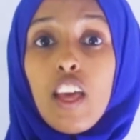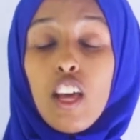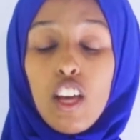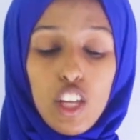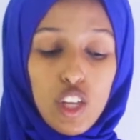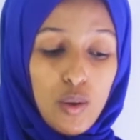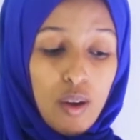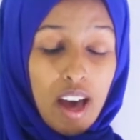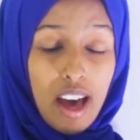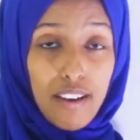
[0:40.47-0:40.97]

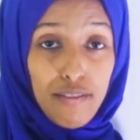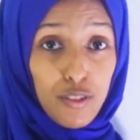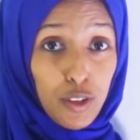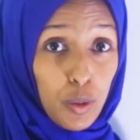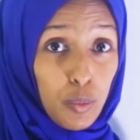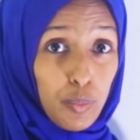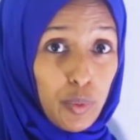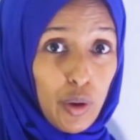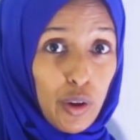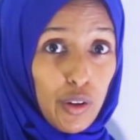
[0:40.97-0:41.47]
You have your
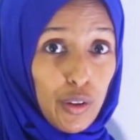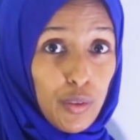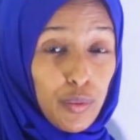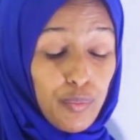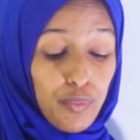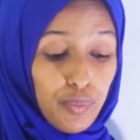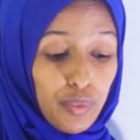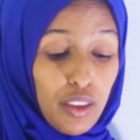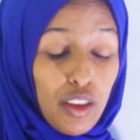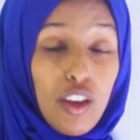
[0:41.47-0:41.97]

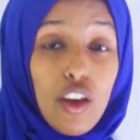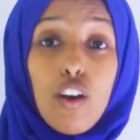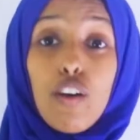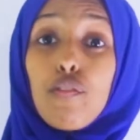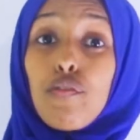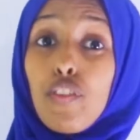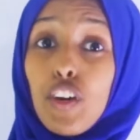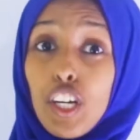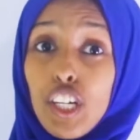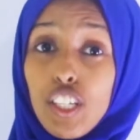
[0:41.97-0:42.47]
bowl.
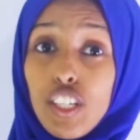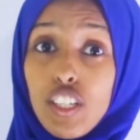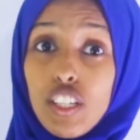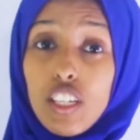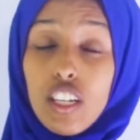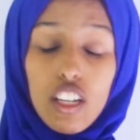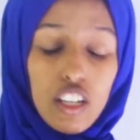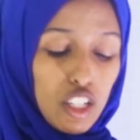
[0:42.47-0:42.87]
First,